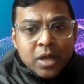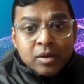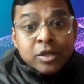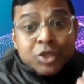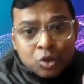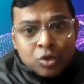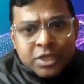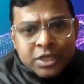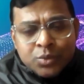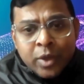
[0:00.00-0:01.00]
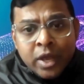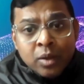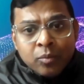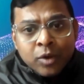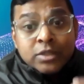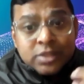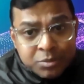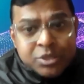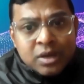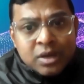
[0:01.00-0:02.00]
resources where
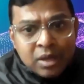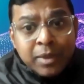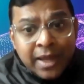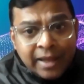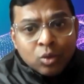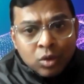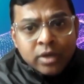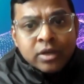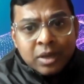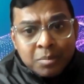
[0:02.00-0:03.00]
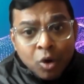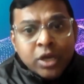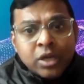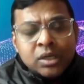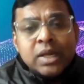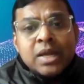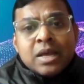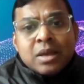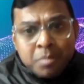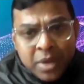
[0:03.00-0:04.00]
consumption can be calculated and monitored,
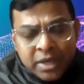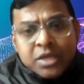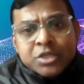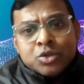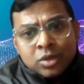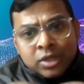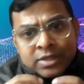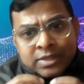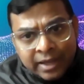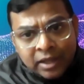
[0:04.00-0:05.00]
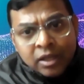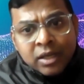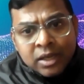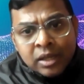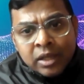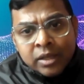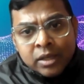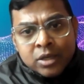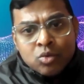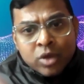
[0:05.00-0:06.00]
making sure there is an analytical
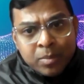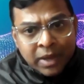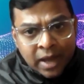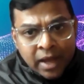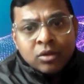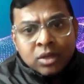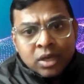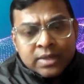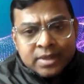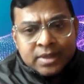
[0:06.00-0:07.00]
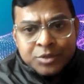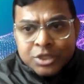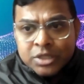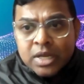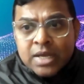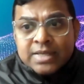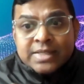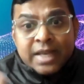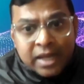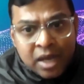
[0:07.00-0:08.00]
layer to keep an eye on the consumption,
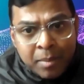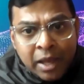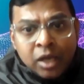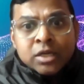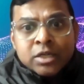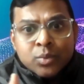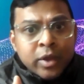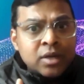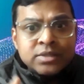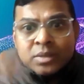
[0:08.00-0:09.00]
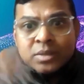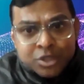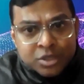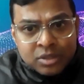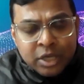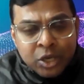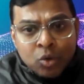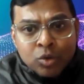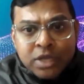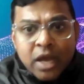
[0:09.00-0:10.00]
setting up alerts where consumption,
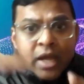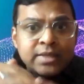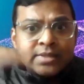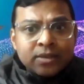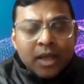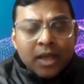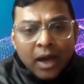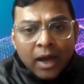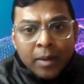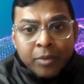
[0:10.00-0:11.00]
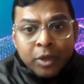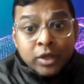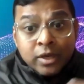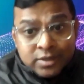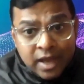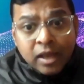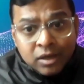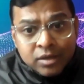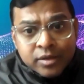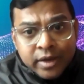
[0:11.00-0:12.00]
goes high. There is an
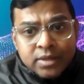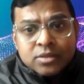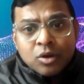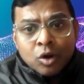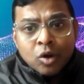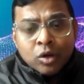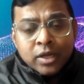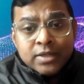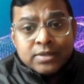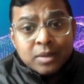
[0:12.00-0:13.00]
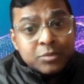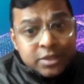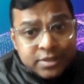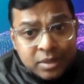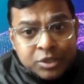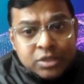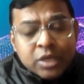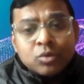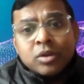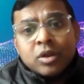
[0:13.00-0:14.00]
alert raised, or there is some disruption
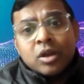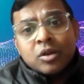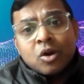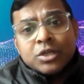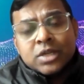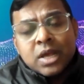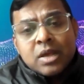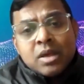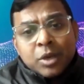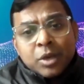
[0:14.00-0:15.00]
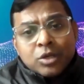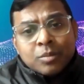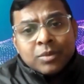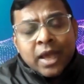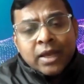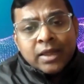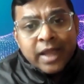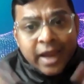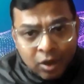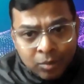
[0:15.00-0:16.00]
that would get caused because of that, and the
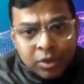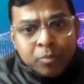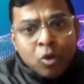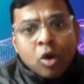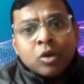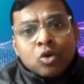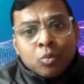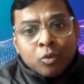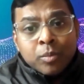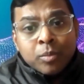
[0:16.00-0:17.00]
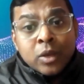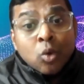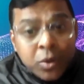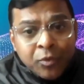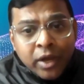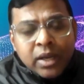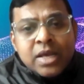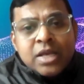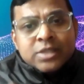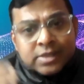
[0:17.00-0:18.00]
head of that product group would be notified.
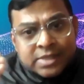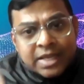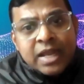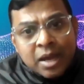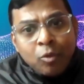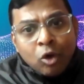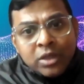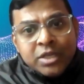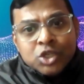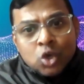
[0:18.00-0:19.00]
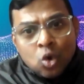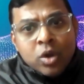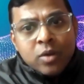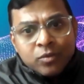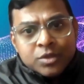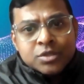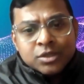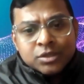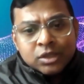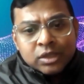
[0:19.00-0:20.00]
So setting up all these core
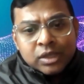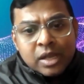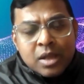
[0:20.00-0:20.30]
infrastructural